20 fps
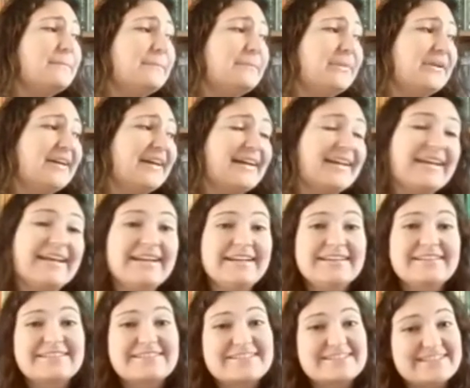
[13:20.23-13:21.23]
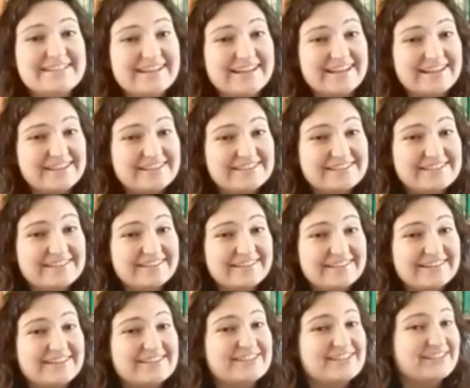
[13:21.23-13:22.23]
But I can understand
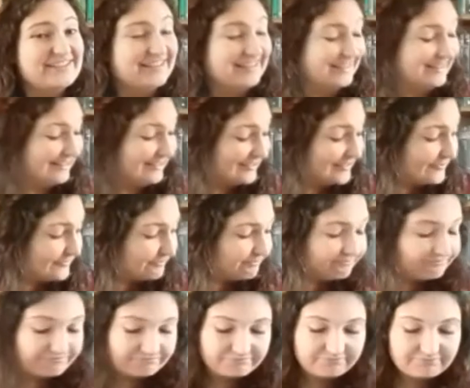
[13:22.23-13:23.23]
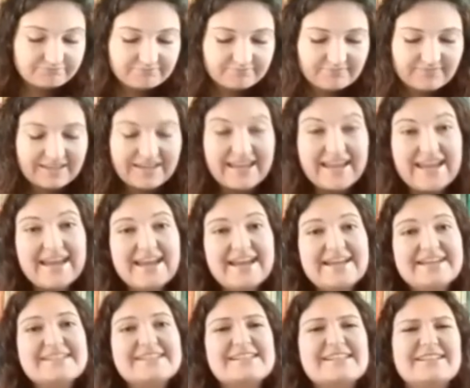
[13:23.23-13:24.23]
that she didn't.
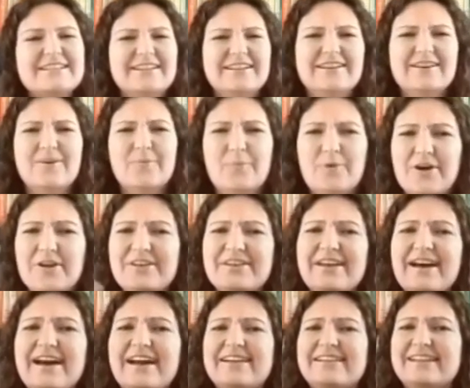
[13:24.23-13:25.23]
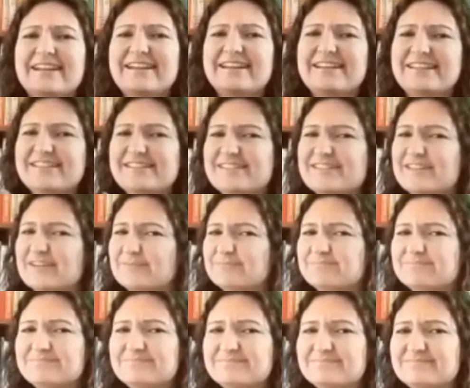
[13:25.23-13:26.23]
And one that is
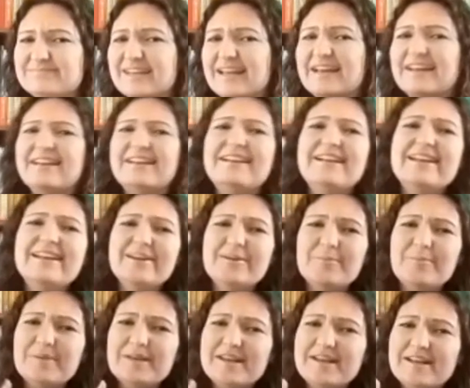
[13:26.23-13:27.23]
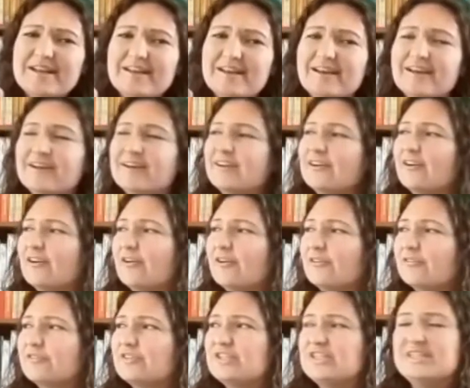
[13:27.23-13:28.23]
mm, a little bit
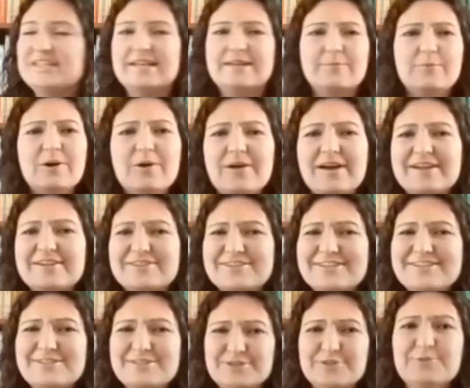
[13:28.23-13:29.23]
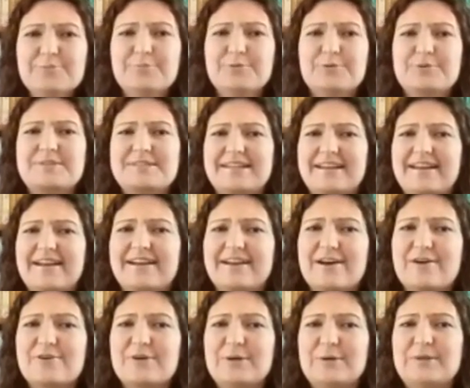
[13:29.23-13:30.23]
of cheating. Well, actually two books that I'm
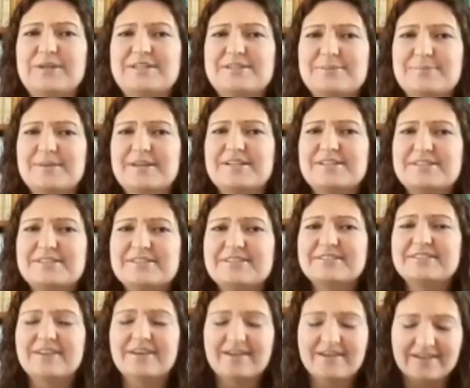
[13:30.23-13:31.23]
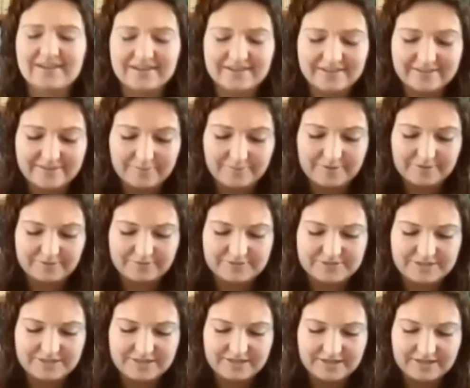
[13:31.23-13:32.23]
now going to mention are a little bit of
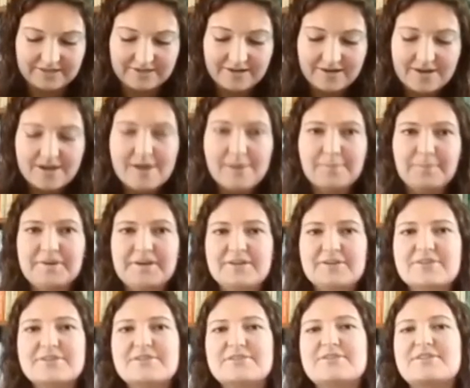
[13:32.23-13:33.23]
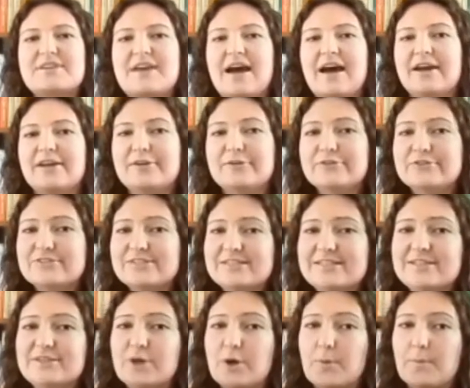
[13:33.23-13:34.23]
cheating because I
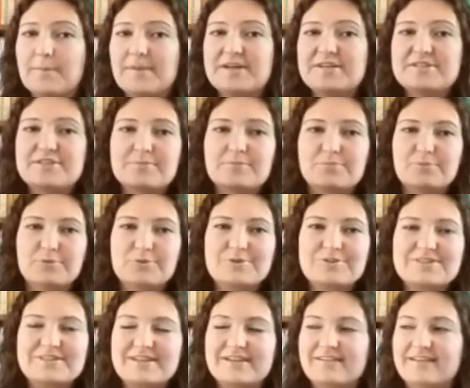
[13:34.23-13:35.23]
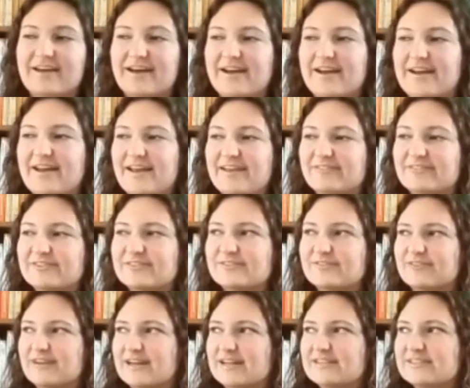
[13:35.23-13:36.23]
usually don't mention books that I haven't
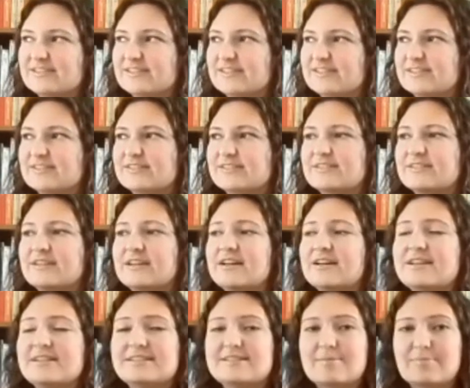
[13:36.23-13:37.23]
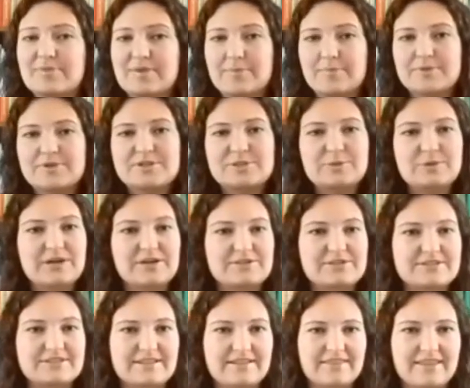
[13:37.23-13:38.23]
read since September
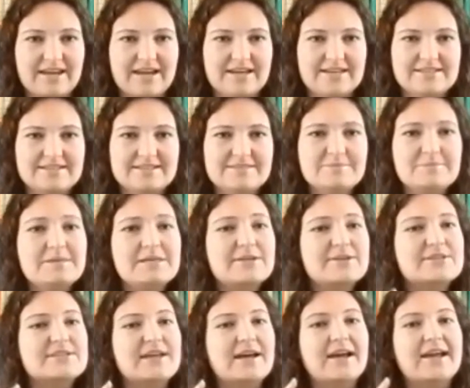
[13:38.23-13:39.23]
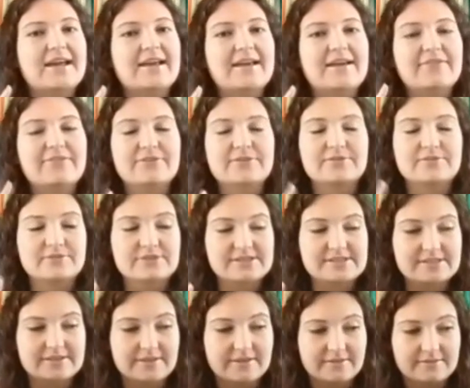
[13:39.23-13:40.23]
2018 because I haven't
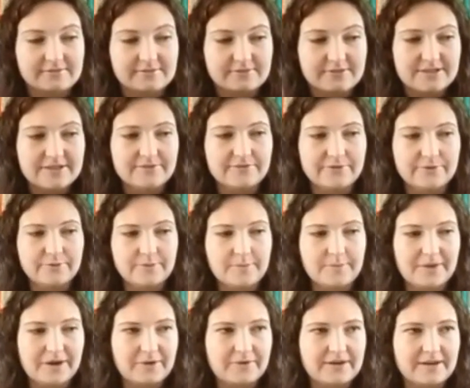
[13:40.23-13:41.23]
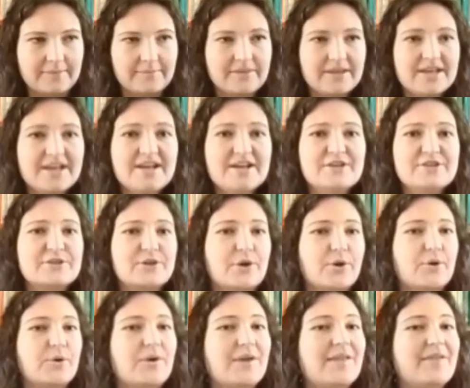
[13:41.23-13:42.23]
written a review about them.
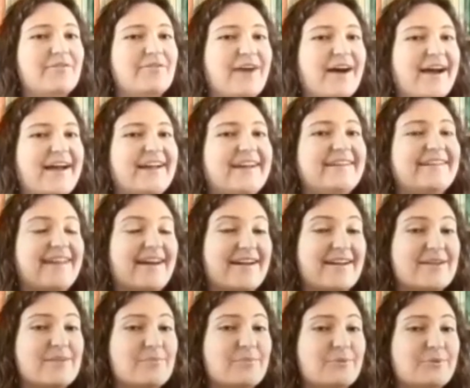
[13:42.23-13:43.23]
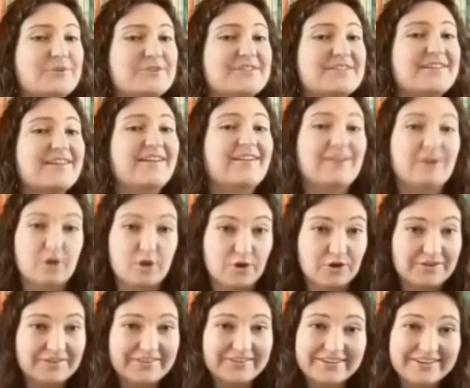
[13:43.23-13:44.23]
So if I like books a
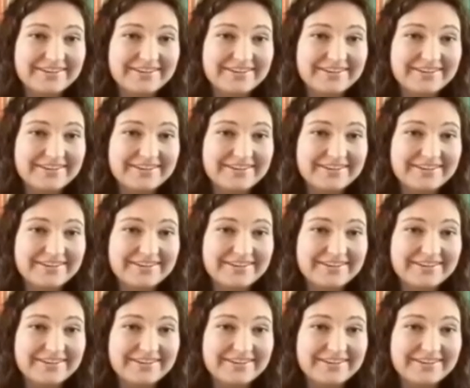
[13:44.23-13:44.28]
lot